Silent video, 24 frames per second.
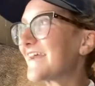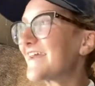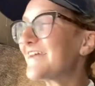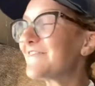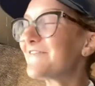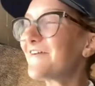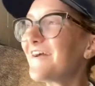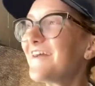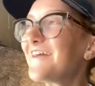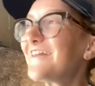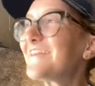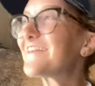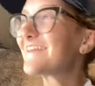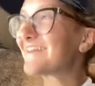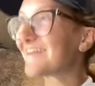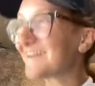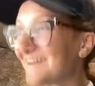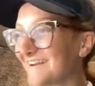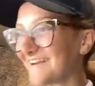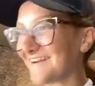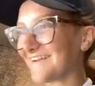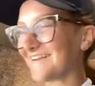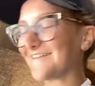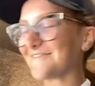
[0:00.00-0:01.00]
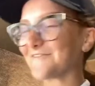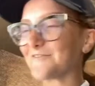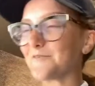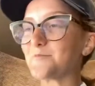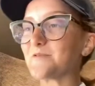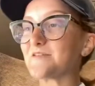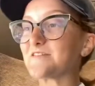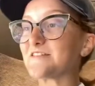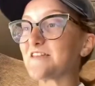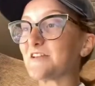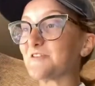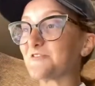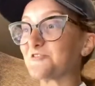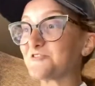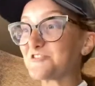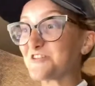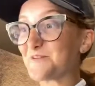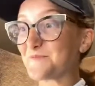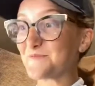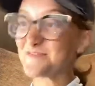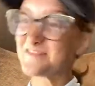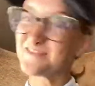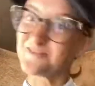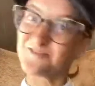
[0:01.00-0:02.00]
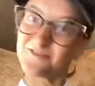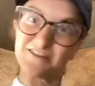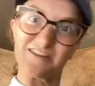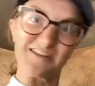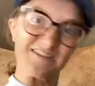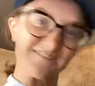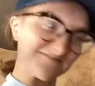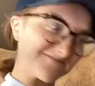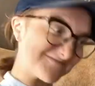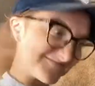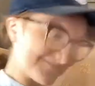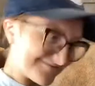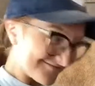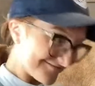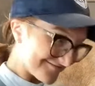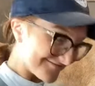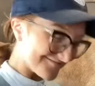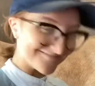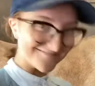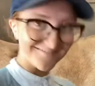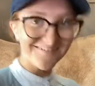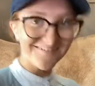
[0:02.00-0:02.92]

if I had a kid, I'd give them potato chips. So they don't.